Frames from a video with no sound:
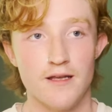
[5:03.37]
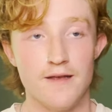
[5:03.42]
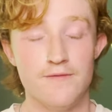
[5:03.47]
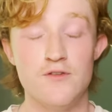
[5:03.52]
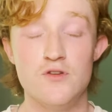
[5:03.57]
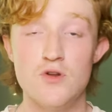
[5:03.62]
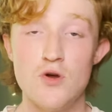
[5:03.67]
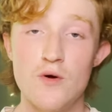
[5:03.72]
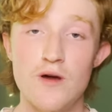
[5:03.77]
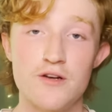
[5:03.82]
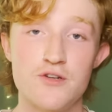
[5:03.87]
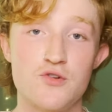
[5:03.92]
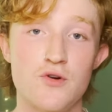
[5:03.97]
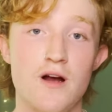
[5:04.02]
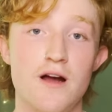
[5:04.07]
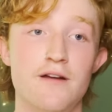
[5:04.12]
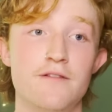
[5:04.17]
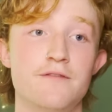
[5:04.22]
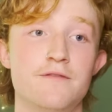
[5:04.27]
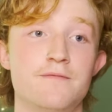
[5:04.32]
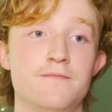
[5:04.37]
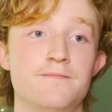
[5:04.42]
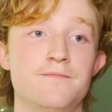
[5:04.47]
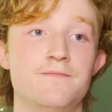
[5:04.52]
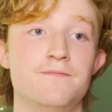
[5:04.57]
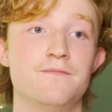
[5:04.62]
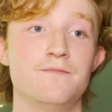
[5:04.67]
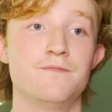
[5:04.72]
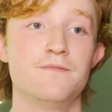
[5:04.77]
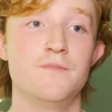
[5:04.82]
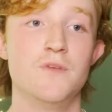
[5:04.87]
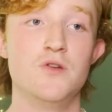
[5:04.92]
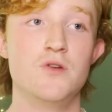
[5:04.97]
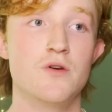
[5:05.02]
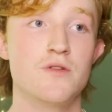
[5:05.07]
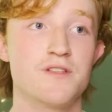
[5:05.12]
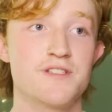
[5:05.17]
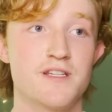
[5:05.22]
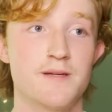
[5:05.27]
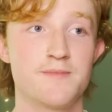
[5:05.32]
If you know how to drive, you
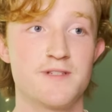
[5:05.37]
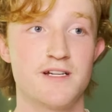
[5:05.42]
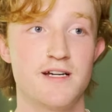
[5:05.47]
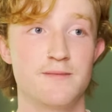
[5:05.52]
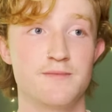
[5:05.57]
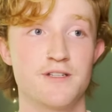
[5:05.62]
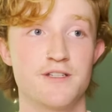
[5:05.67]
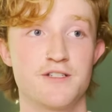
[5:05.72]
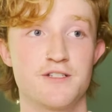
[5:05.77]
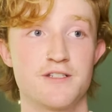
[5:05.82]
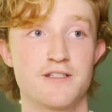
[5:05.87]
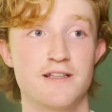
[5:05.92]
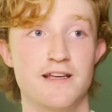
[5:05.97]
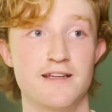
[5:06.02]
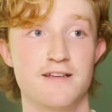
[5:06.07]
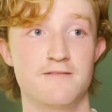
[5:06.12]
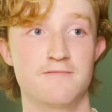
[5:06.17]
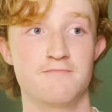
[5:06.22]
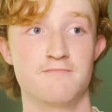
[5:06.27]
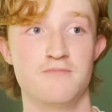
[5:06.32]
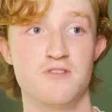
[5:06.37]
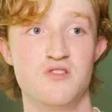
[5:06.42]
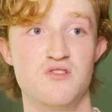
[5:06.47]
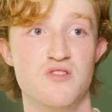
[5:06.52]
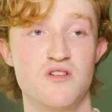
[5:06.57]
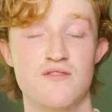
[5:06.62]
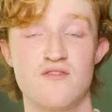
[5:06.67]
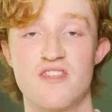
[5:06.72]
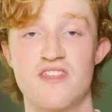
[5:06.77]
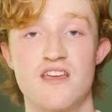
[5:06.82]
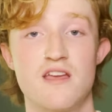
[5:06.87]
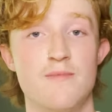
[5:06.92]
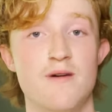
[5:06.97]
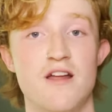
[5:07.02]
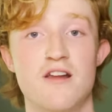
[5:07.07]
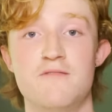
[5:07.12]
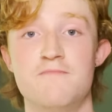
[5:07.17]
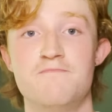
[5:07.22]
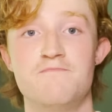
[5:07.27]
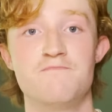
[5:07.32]
know that sometimes it's just like you don't even think
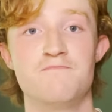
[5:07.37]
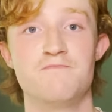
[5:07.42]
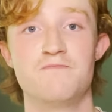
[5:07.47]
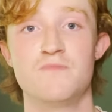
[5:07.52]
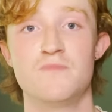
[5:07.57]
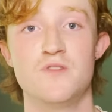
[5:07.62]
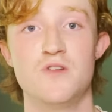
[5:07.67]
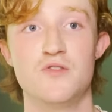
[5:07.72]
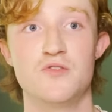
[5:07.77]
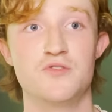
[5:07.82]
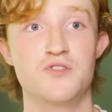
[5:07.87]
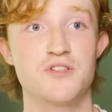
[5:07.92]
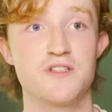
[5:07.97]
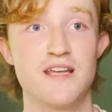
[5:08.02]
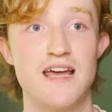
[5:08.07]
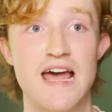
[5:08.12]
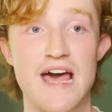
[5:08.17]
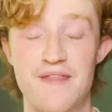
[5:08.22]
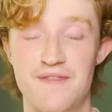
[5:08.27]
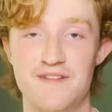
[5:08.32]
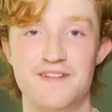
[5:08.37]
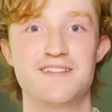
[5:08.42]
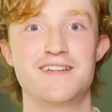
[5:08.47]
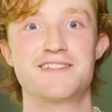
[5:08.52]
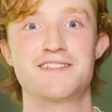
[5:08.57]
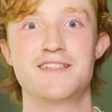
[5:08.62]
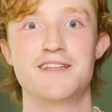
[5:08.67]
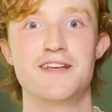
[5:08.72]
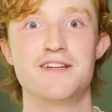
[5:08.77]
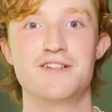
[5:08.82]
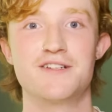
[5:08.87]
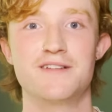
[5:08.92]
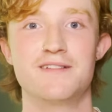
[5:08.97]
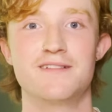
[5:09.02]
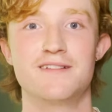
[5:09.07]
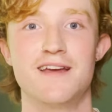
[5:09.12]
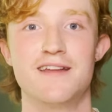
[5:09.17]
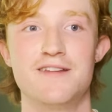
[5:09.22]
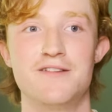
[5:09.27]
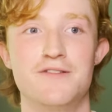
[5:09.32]
about it. You're just at the destination
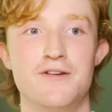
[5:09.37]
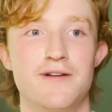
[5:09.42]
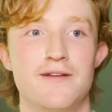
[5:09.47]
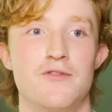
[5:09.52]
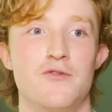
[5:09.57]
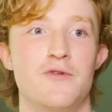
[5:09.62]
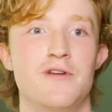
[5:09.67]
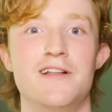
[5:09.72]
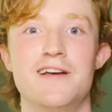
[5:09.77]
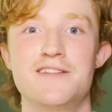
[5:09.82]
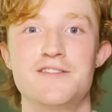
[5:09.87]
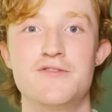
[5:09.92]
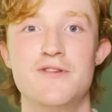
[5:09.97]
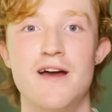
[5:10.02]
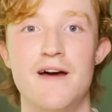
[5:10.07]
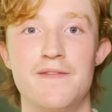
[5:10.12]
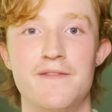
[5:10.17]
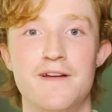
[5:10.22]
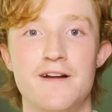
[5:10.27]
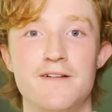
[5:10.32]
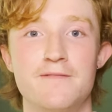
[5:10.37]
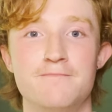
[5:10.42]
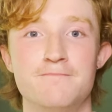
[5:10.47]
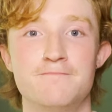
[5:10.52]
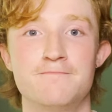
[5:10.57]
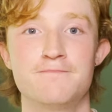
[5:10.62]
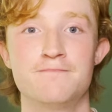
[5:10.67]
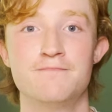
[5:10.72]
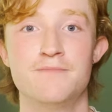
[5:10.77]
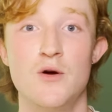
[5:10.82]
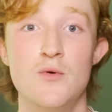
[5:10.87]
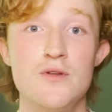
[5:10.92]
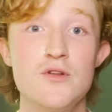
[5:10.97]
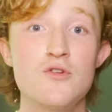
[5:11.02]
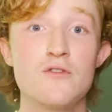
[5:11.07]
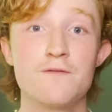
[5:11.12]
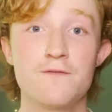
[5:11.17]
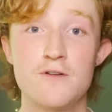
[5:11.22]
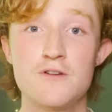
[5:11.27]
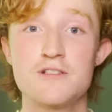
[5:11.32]
and you don't even realize you got there. But when you
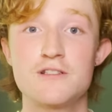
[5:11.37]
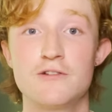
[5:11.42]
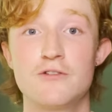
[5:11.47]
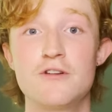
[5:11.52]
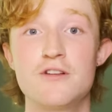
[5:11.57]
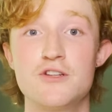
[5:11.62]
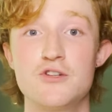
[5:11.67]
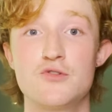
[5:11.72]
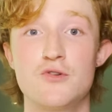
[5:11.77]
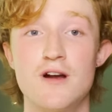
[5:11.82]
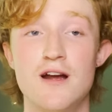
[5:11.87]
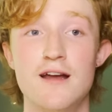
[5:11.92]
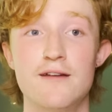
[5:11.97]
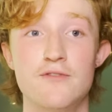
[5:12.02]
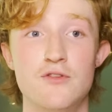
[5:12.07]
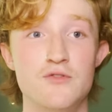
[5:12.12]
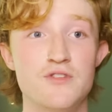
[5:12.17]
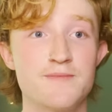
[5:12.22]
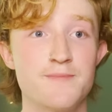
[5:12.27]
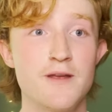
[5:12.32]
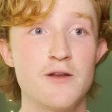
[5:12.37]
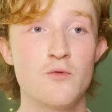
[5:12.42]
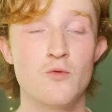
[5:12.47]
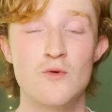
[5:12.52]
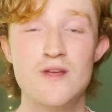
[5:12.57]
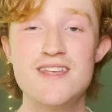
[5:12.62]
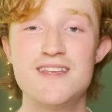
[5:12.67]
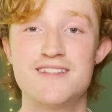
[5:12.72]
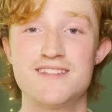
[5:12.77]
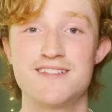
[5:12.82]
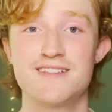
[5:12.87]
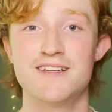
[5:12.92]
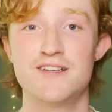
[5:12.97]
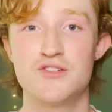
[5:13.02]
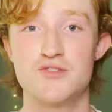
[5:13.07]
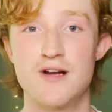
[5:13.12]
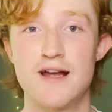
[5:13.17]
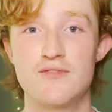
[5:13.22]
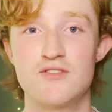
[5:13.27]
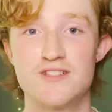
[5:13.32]
were first learning to drive, you spent weeks in
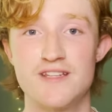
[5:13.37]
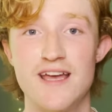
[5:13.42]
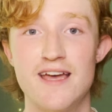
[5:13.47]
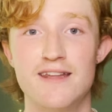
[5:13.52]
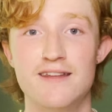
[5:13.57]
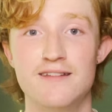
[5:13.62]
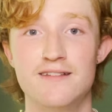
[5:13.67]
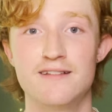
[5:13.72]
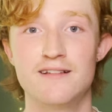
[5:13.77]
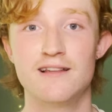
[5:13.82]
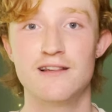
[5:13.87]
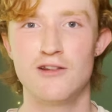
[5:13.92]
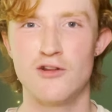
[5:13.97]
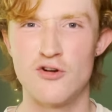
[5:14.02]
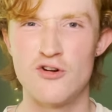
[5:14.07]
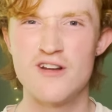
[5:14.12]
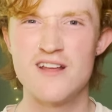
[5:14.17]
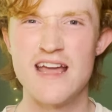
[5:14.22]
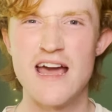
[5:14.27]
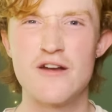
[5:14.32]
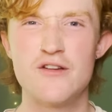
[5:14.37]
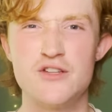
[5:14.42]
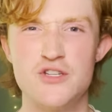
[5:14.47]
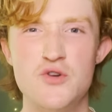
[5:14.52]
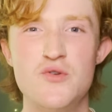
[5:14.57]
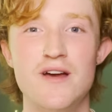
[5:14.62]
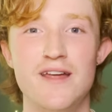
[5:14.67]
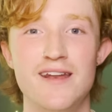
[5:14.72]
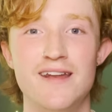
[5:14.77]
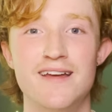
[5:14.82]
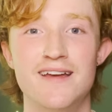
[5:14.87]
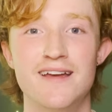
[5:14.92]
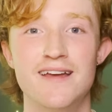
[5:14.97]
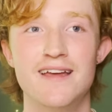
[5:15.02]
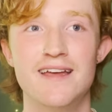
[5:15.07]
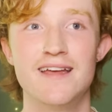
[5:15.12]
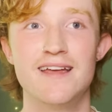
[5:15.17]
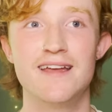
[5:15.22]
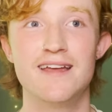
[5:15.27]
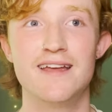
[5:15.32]
driver's ed learning how to do it.
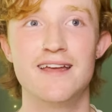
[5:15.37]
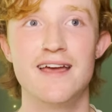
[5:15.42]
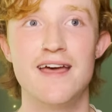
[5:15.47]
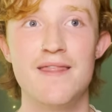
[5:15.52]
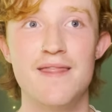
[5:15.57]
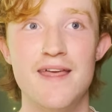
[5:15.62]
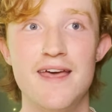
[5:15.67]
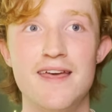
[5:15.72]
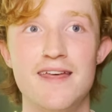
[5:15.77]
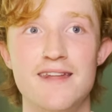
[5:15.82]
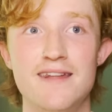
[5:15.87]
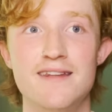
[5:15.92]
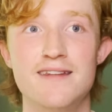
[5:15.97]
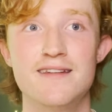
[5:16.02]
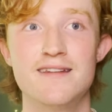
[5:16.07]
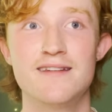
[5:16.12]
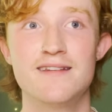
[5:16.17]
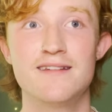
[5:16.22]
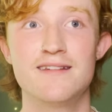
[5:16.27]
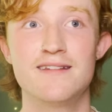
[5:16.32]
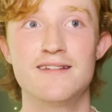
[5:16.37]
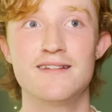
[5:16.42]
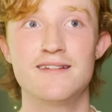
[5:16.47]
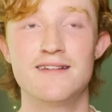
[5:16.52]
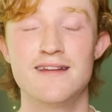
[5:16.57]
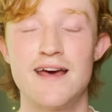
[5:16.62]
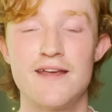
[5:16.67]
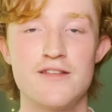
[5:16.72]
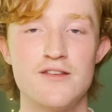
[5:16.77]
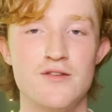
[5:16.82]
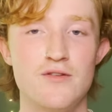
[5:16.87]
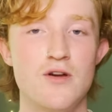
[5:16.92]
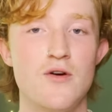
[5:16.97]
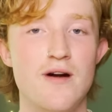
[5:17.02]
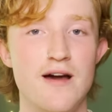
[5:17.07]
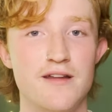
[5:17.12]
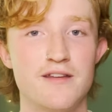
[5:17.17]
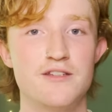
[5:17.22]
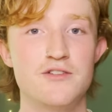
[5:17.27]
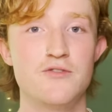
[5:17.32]
And then now that you know
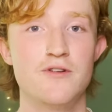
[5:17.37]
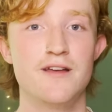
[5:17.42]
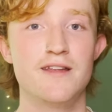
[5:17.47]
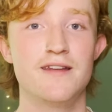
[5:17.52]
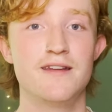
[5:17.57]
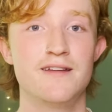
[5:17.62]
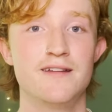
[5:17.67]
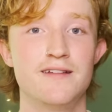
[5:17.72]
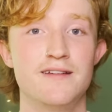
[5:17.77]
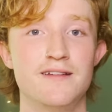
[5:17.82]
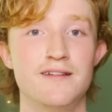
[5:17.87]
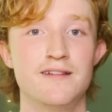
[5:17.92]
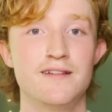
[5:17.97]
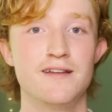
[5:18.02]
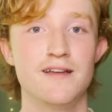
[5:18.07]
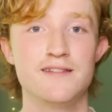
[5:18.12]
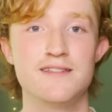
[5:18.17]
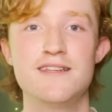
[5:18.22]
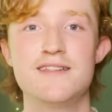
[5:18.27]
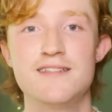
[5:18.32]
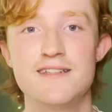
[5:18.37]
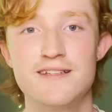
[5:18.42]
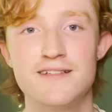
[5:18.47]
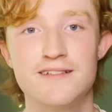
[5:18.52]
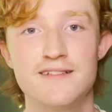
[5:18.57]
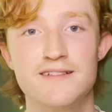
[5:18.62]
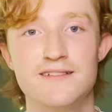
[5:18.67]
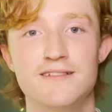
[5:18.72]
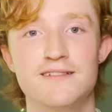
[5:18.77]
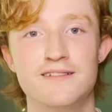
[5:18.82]
how to do it, it's easy.